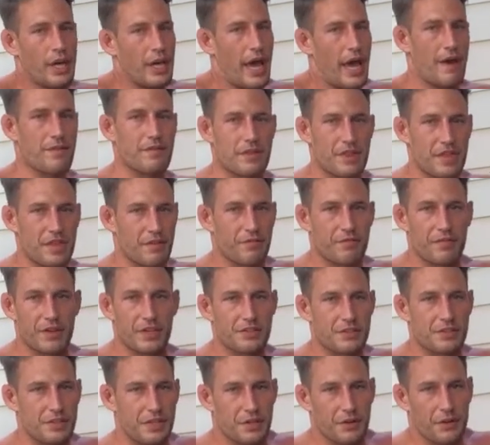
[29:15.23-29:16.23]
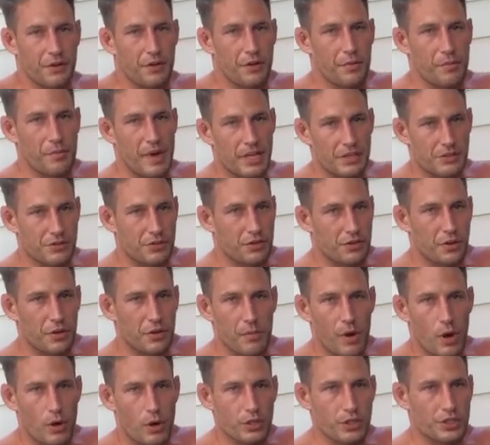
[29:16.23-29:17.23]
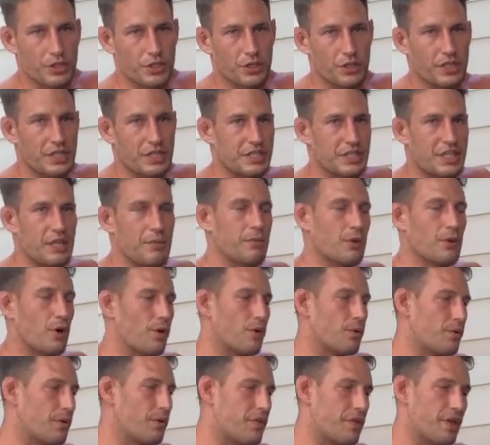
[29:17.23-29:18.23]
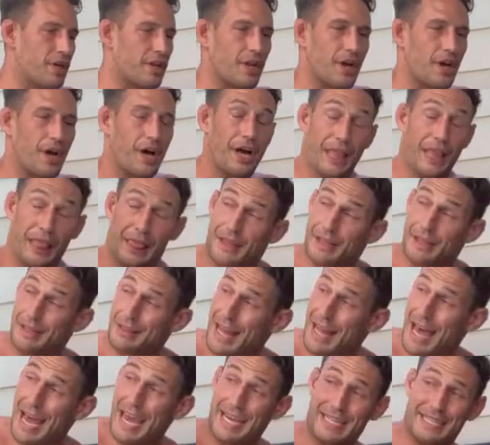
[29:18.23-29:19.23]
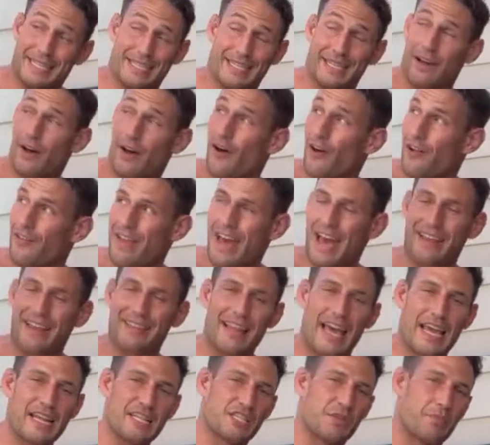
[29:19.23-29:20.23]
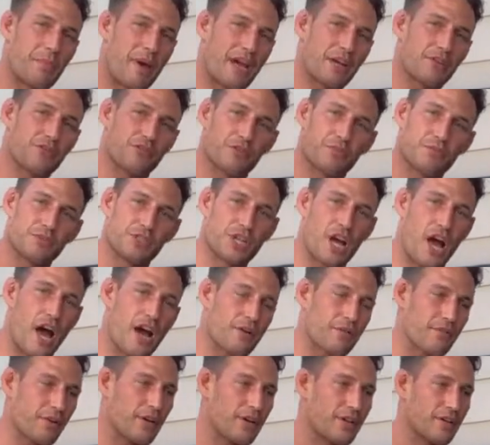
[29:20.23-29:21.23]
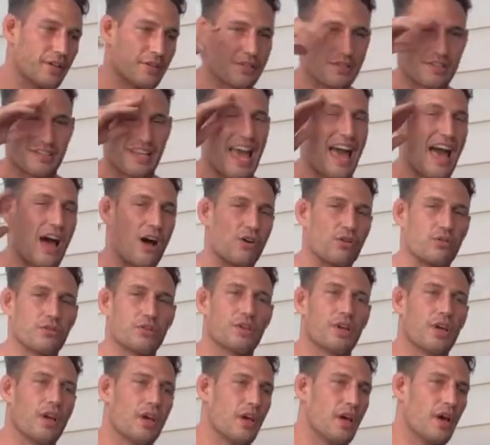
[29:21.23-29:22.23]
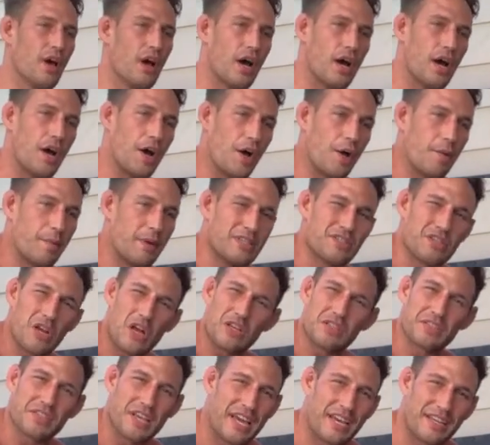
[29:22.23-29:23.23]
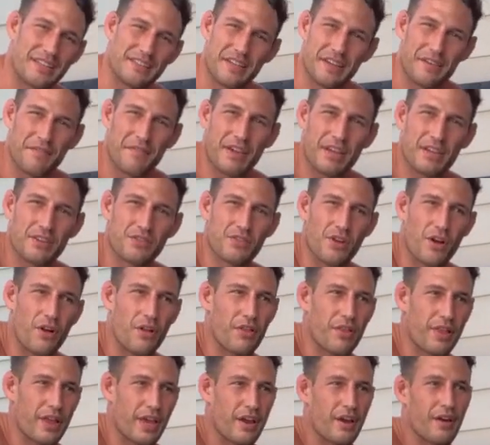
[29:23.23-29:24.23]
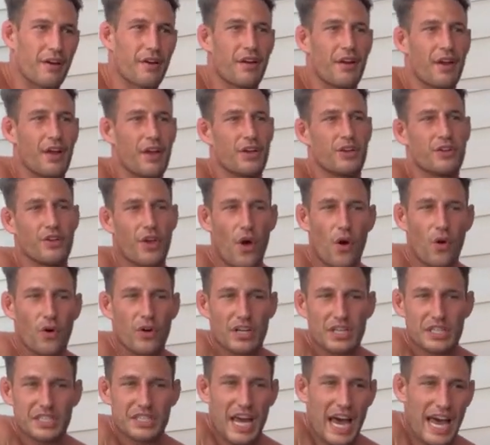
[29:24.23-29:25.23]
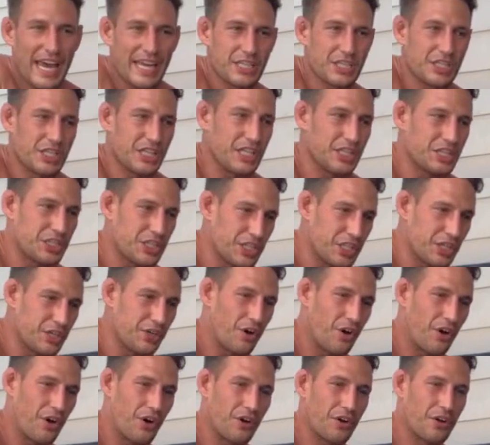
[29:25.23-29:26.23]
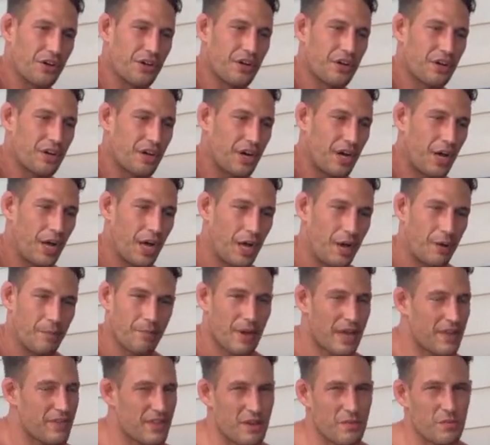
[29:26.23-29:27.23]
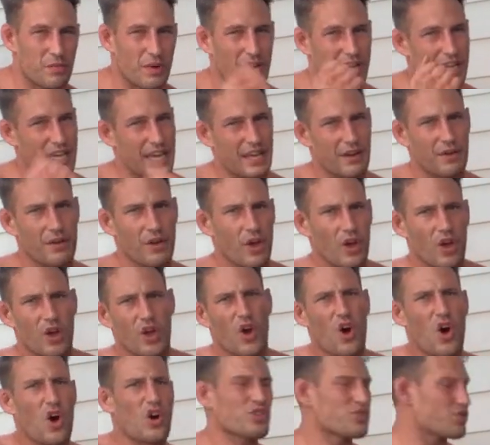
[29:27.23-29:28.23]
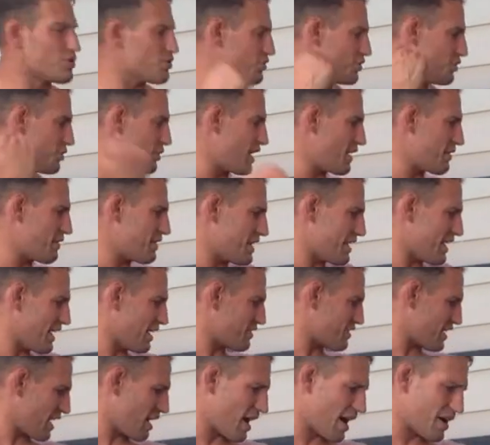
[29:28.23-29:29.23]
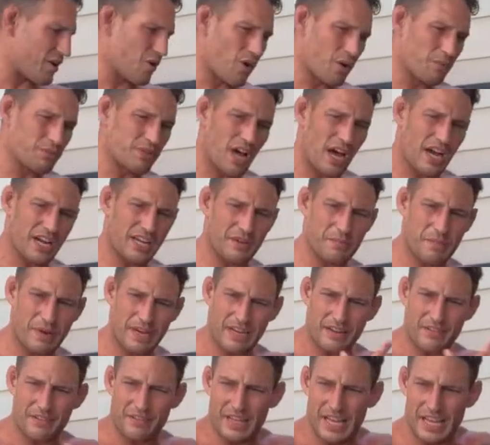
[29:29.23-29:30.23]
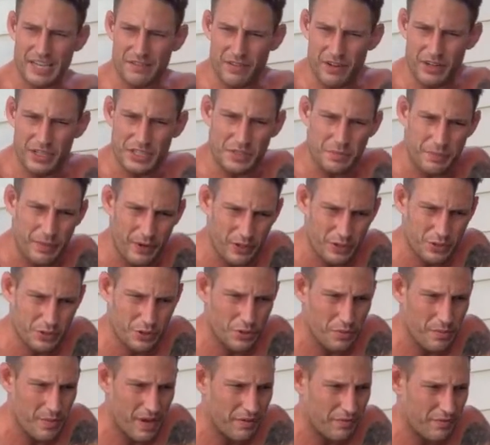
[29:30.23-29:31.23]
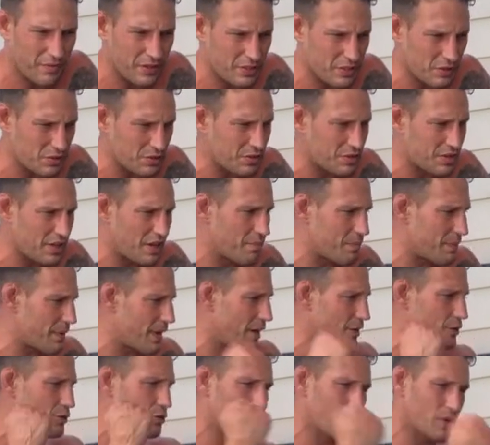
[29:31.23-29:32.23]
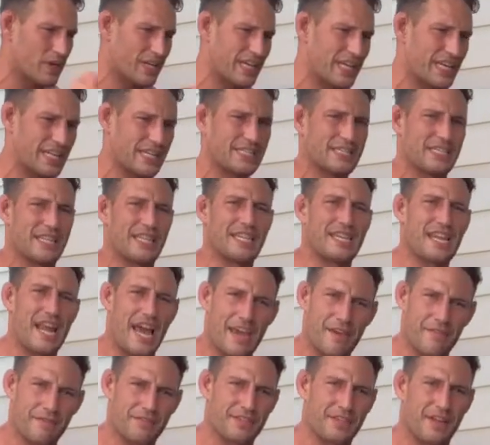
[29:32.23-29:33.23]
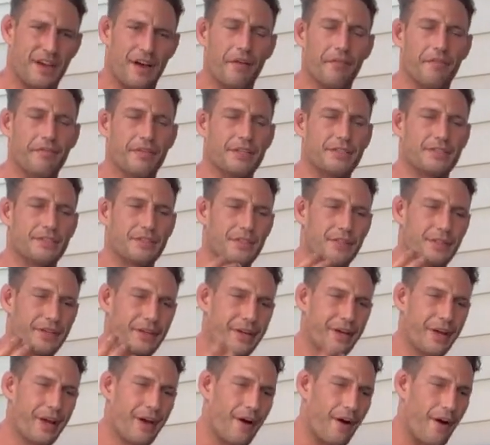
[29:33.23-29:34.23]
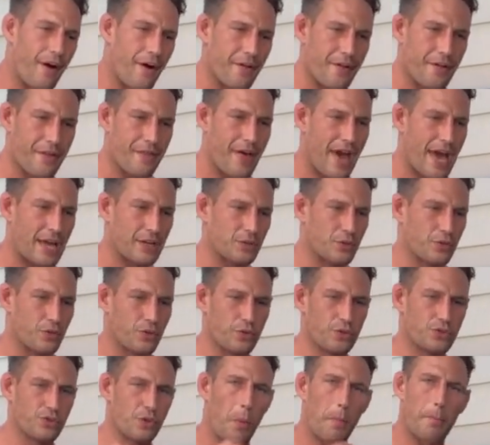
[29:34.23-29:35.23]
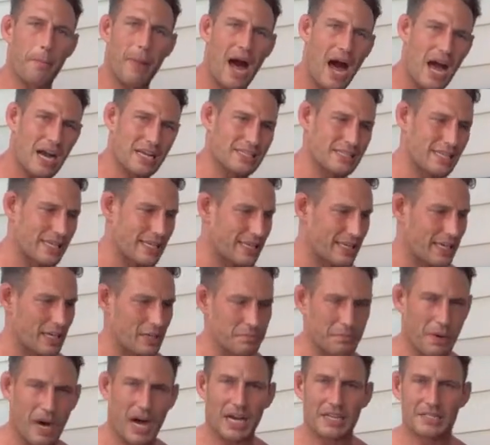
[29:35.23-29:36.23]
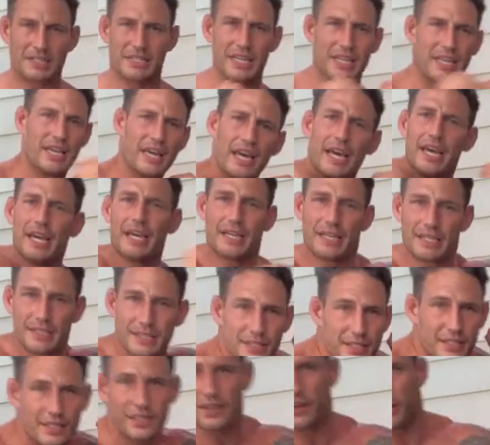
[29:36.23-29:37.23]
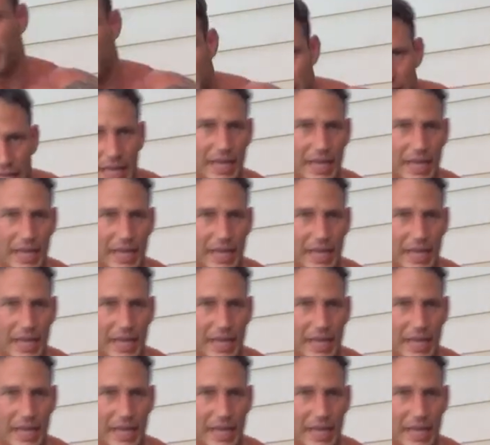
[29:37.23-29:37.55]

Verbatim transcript: everything, physical, mental, emotional. Let's keep going with it. Uh, the light, all that light spectrum, chakras, sound. Um, it's all scientific. It's all there. Yoga, Tai Chi, Qigong, um, and then again, also doing everything else. I, I know I'm talking about like very spiritual and metaphysical stuff, but I do want to get into the knife stuff, into the all of that too. So boxing, kickboxing, because you know it's